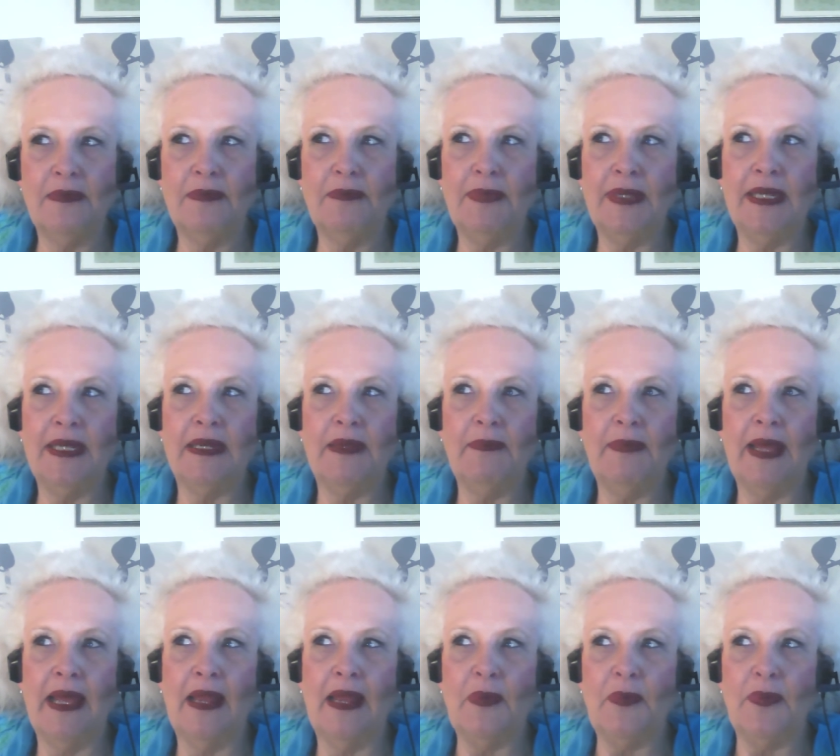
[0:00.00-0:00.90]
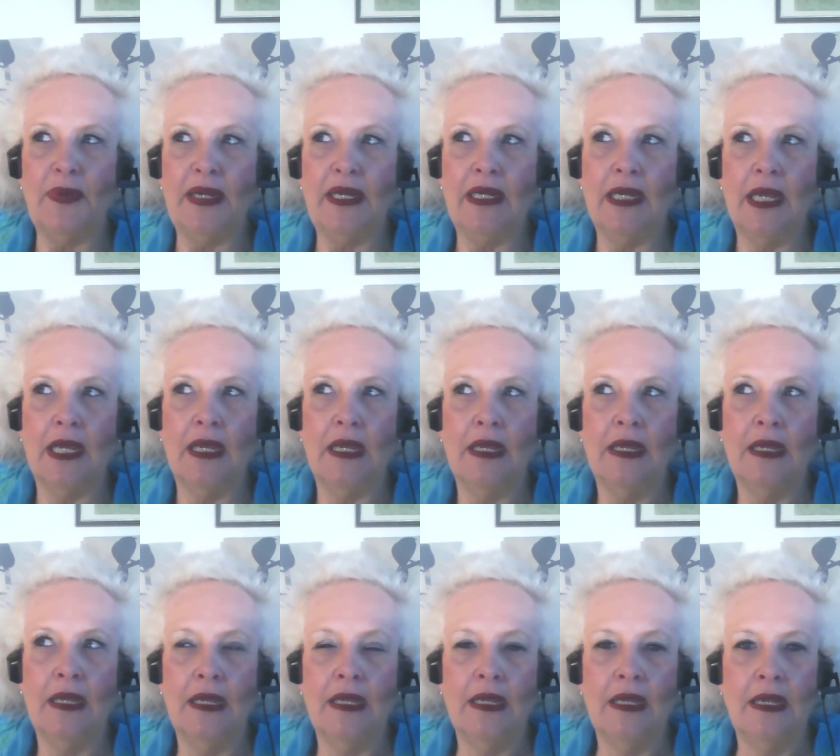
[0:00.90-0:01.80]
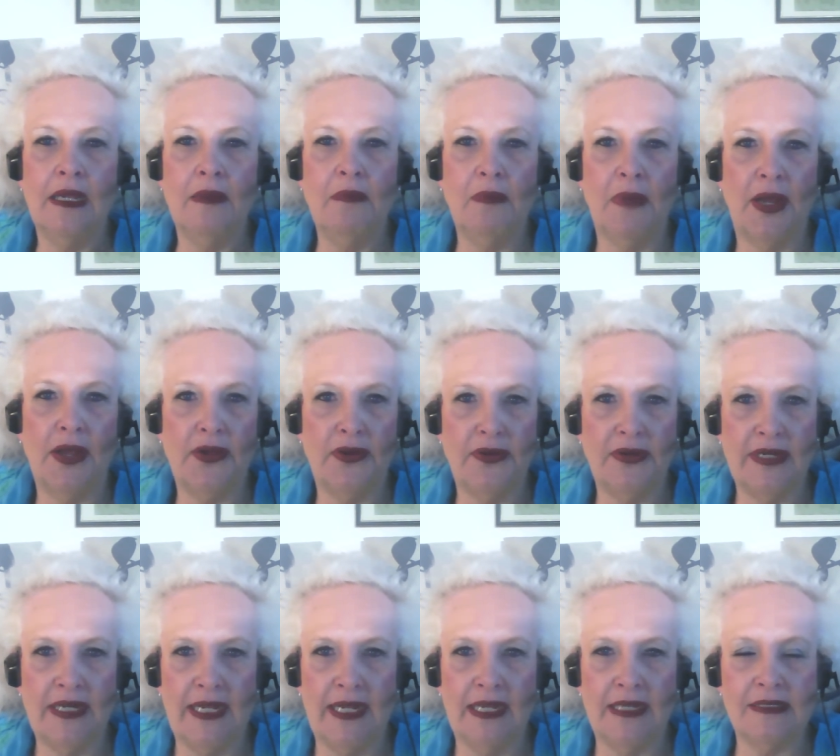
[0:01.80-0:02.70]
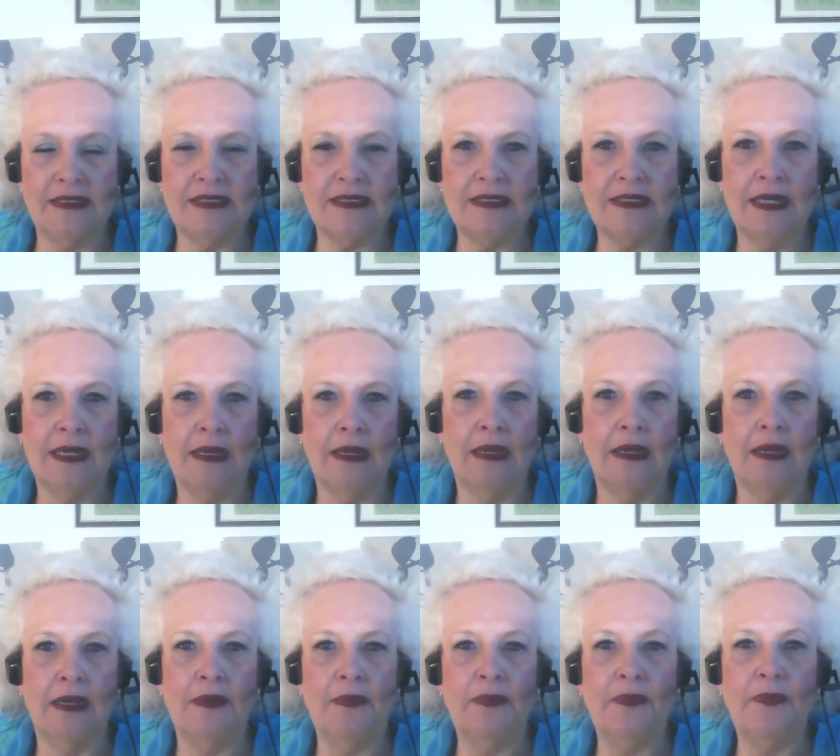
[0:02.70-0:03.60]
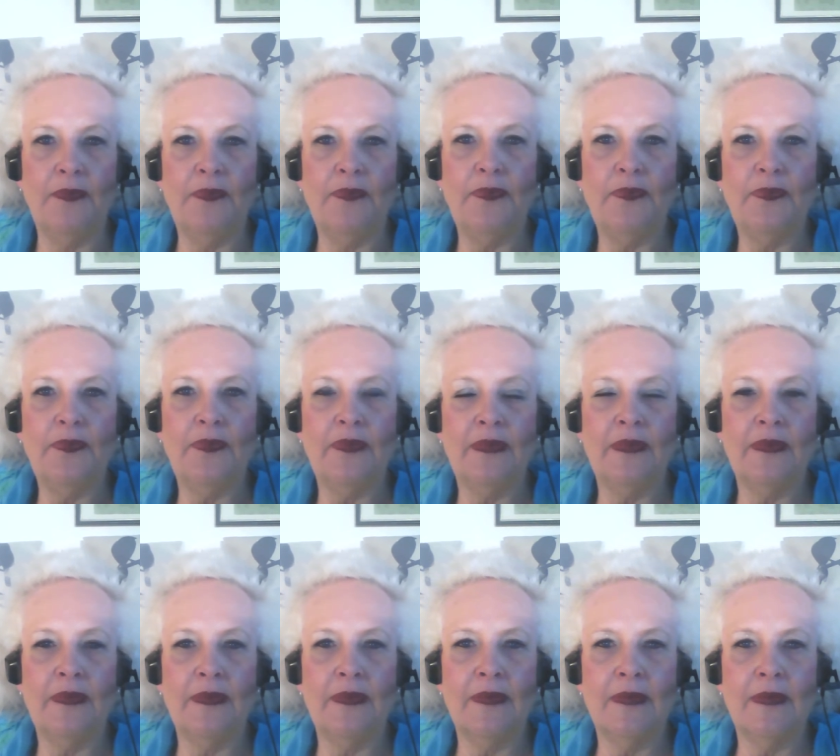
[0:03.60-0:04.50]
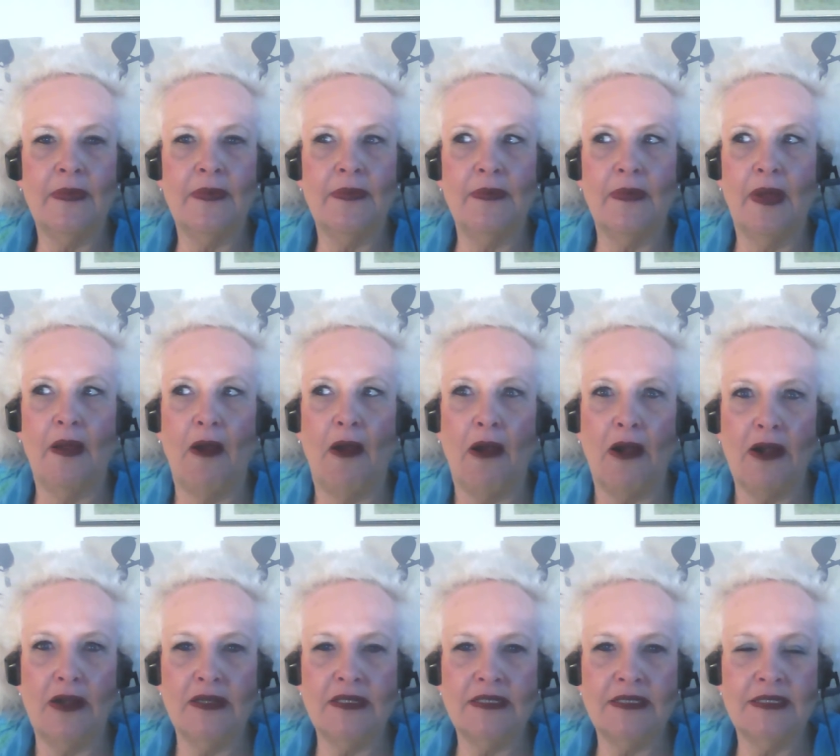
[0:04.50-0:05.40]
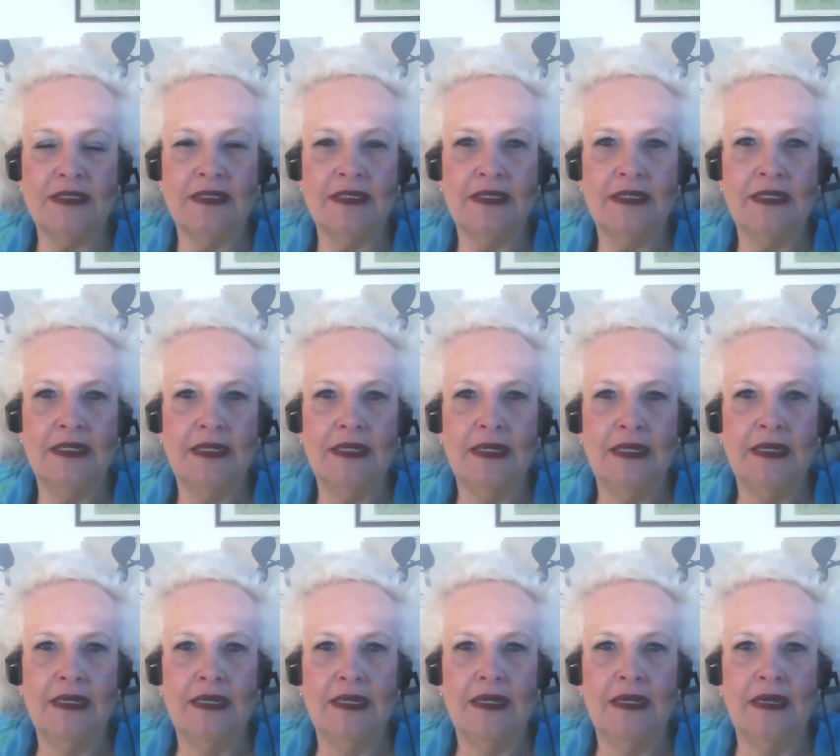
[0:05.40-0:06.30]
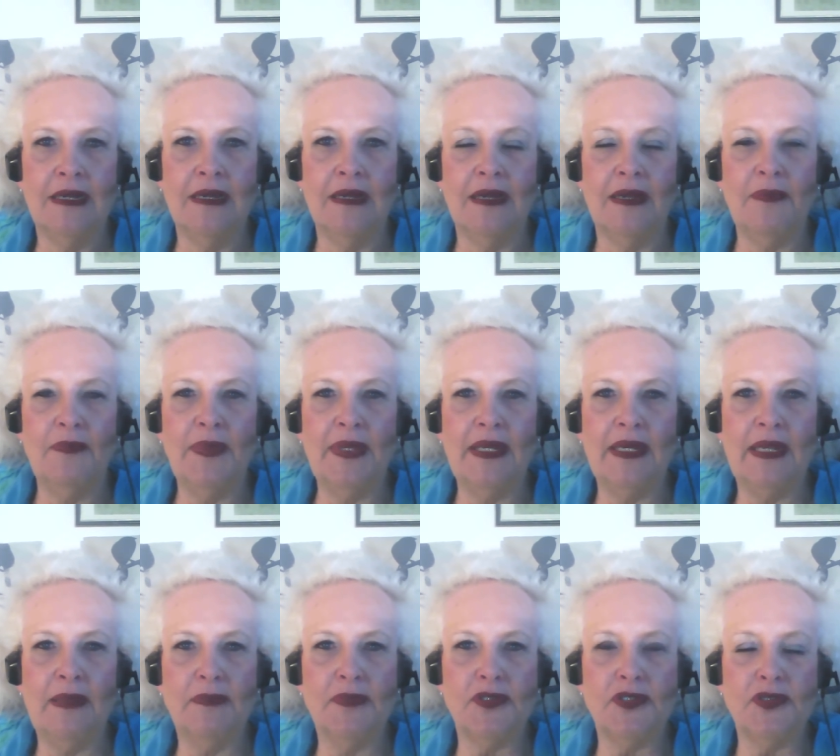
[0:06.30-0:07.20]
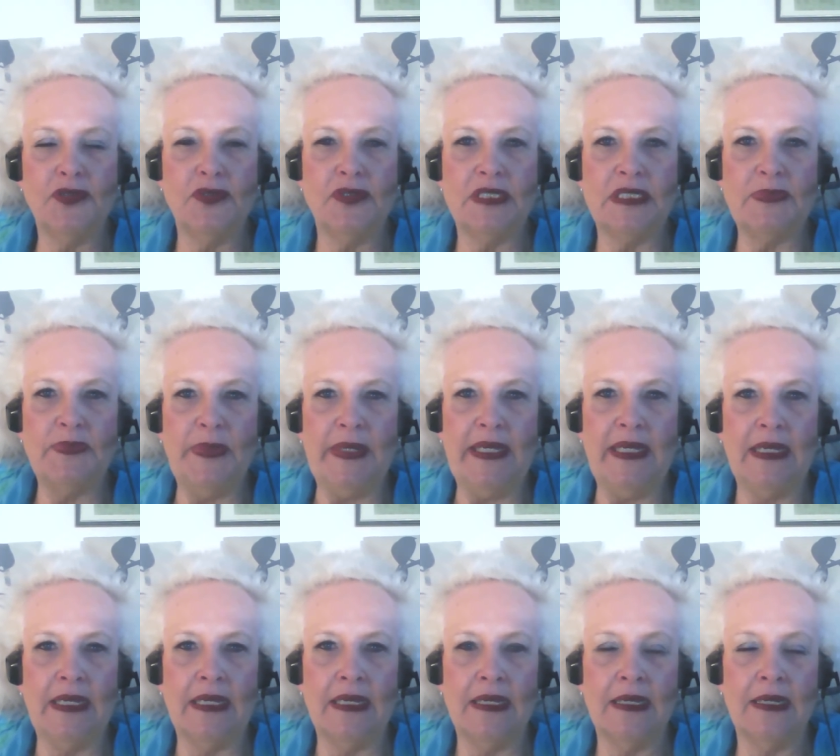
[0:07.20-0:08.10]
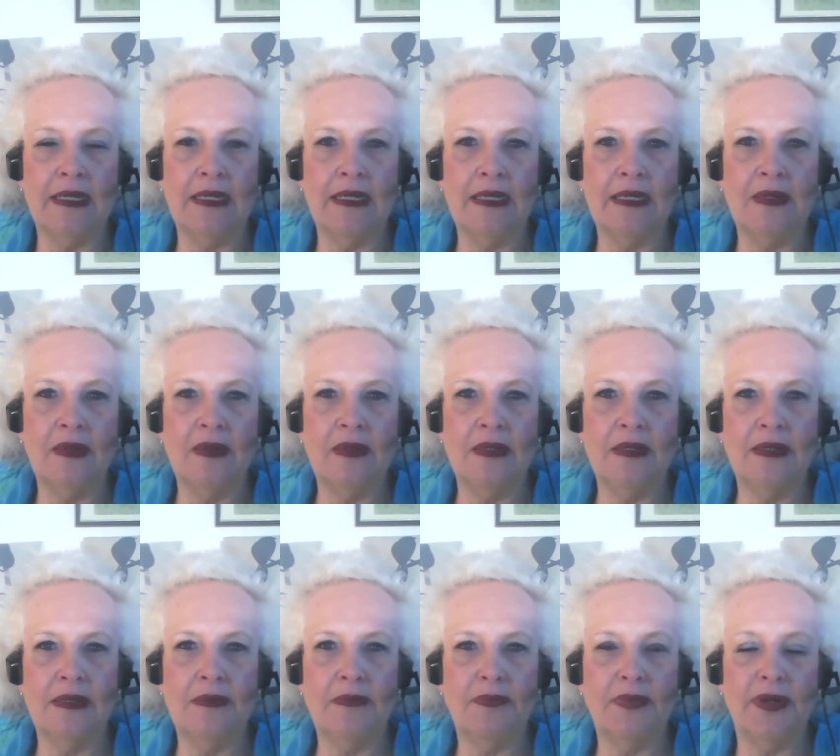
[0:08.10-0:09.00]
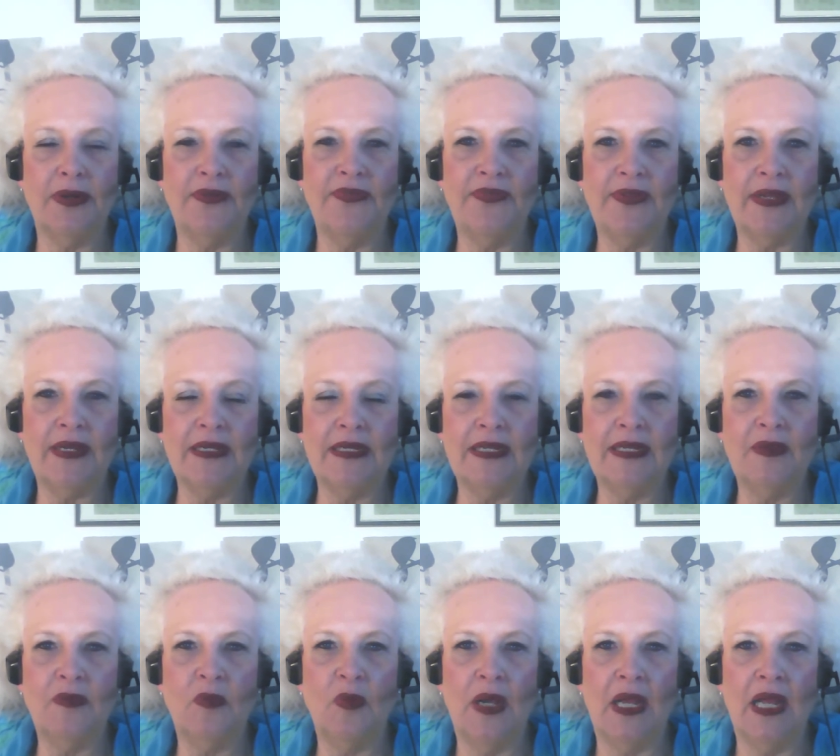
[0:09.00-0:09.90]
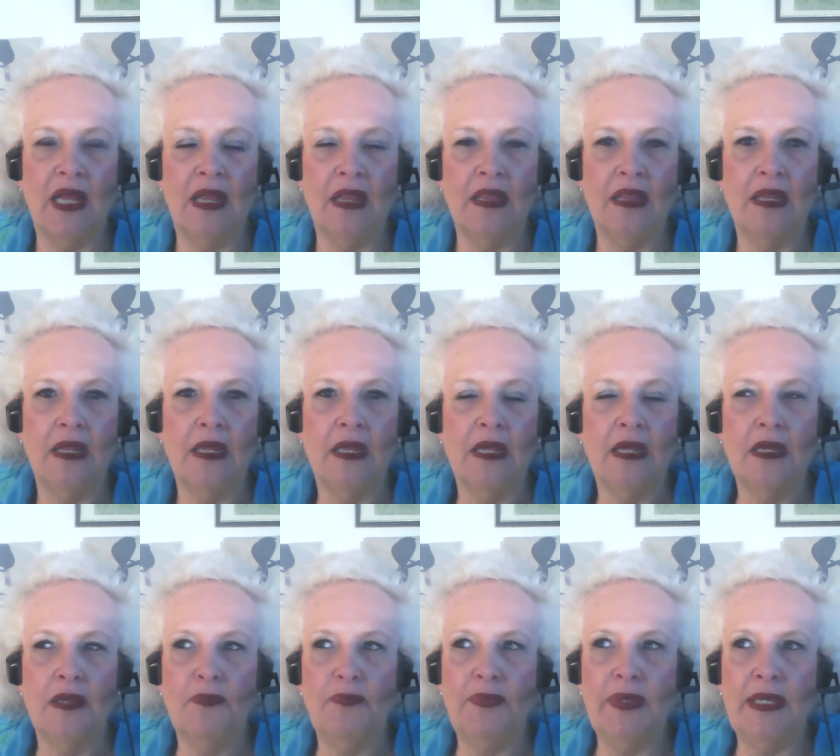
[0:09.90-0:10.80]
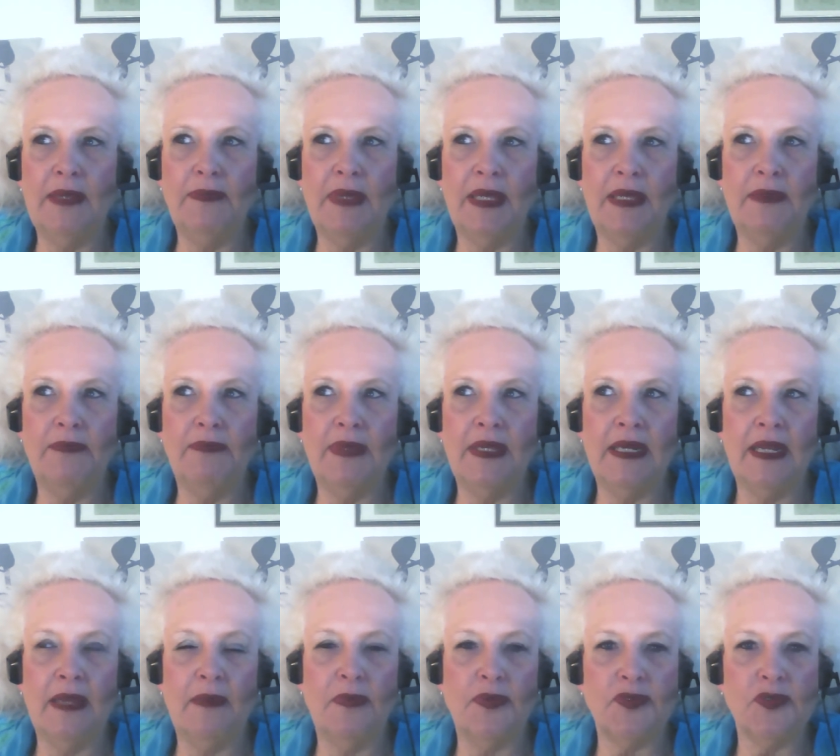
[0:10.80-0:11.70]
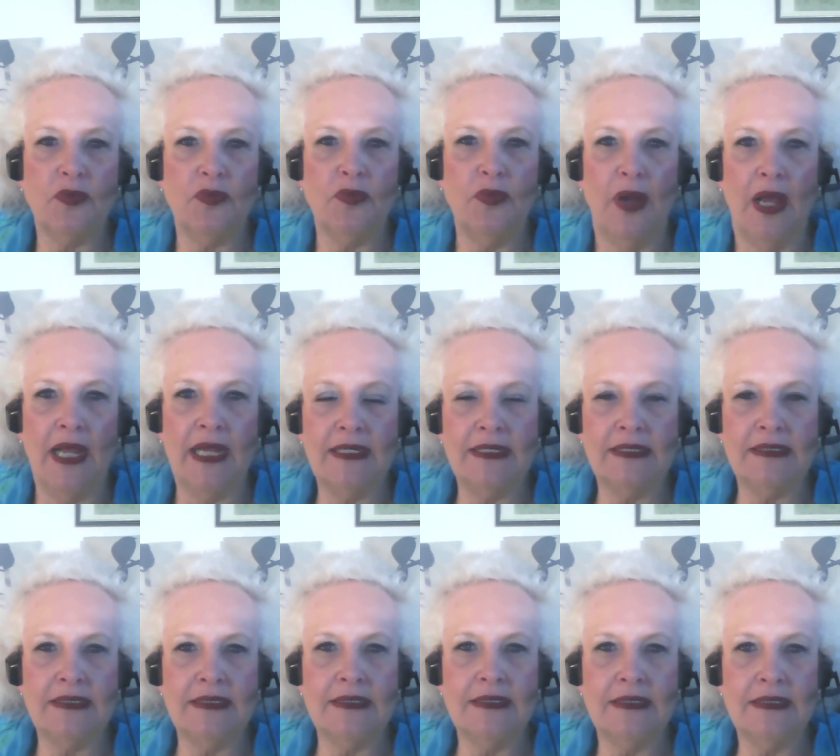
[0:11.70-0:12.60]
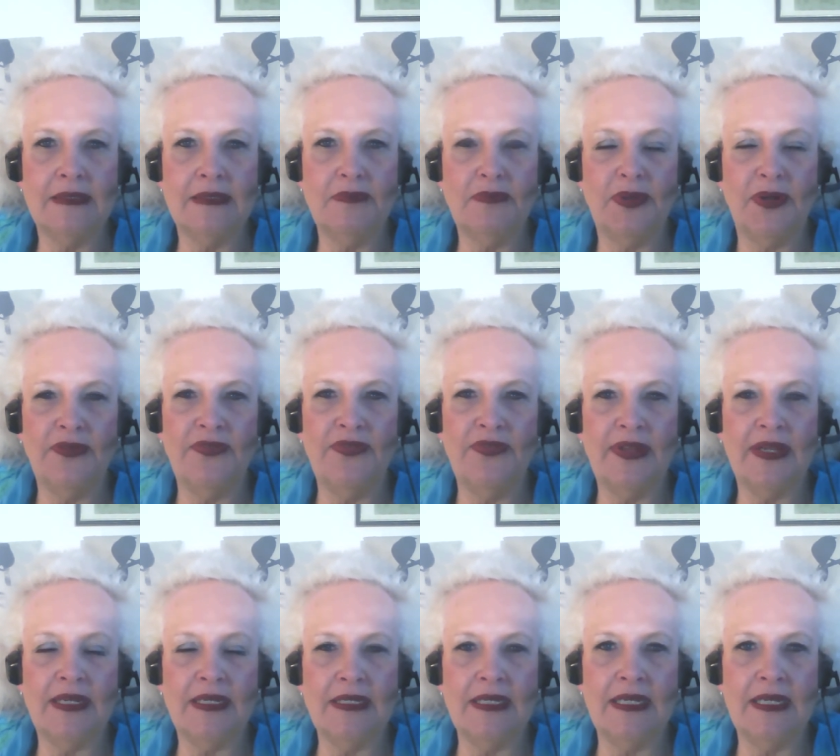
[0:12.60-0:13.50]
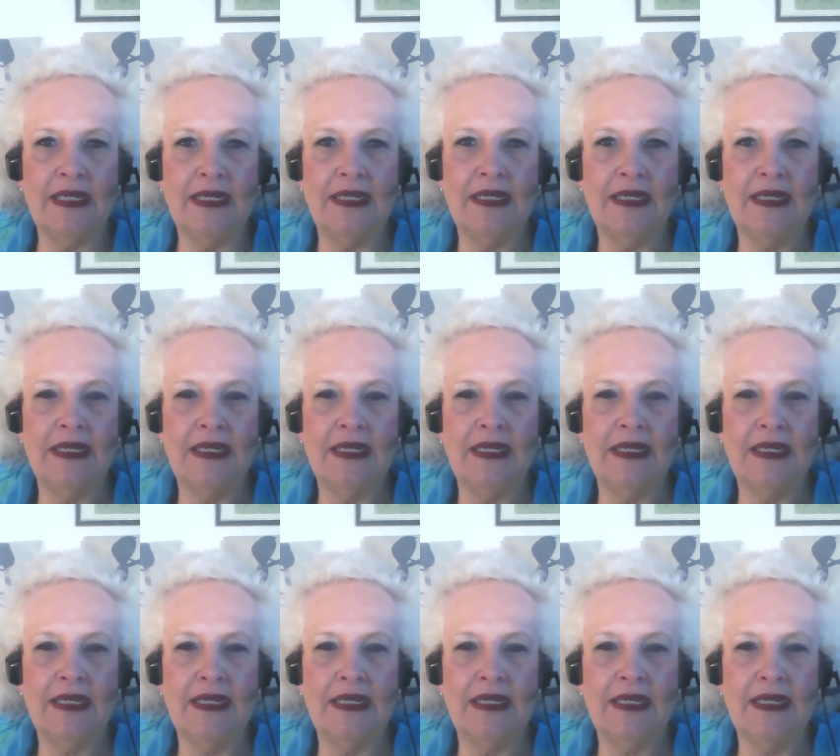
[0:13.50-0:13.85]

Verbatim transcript: being a ballerina, modern dance, um, art, uh, being able to speak perfectly well, being, being able to write perfectly.